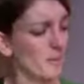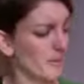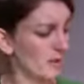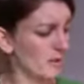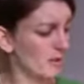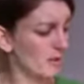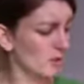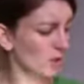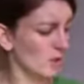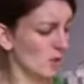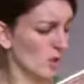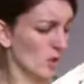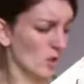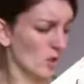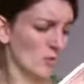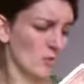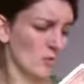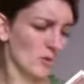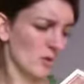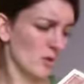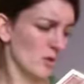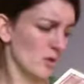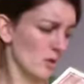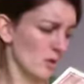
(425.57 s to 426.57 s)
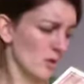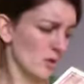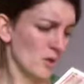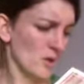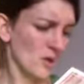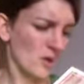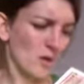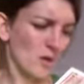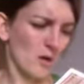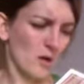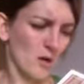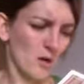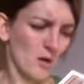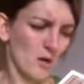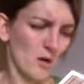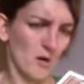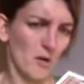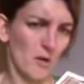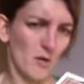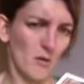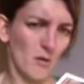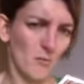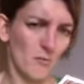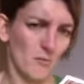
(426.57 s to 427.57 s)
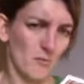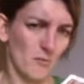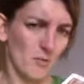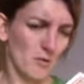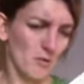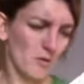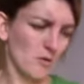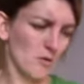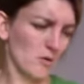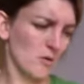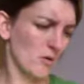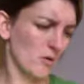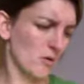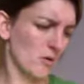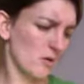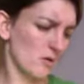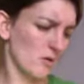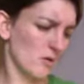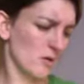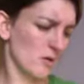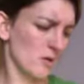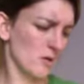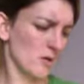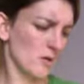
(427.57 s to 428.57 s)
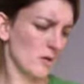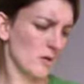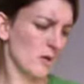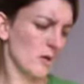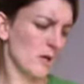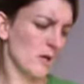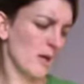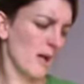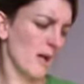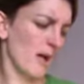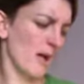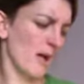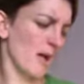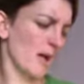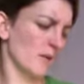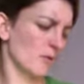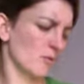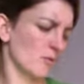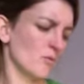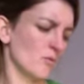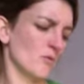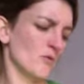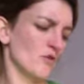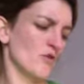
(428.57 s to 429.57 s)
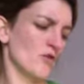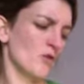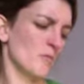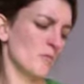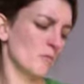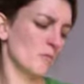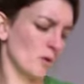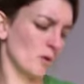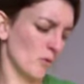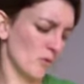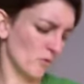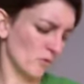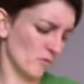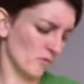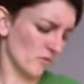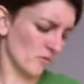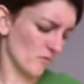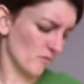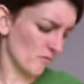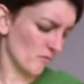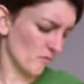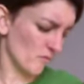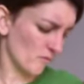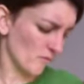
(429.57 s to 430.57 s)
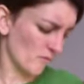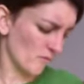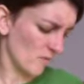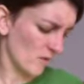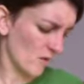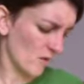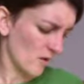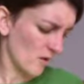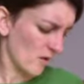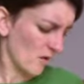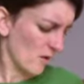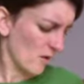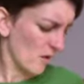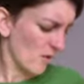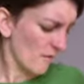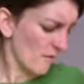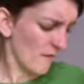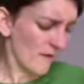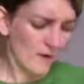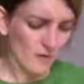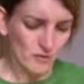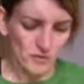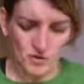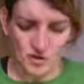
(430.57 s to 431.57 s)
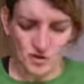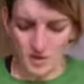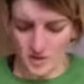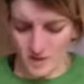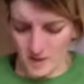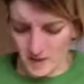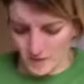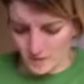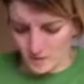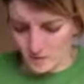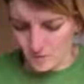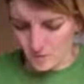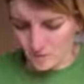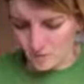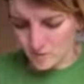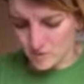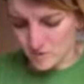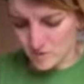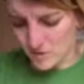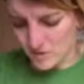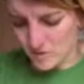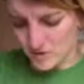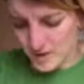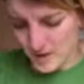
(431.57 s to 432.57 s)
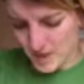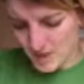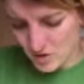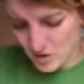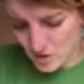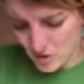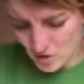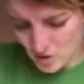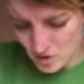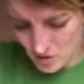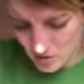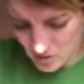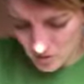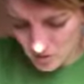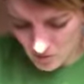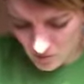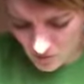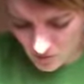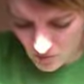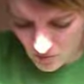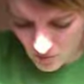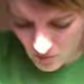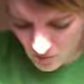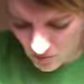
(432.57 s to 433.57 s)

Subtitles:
menu, and oh, a Joe Malone voucher thing for consultation,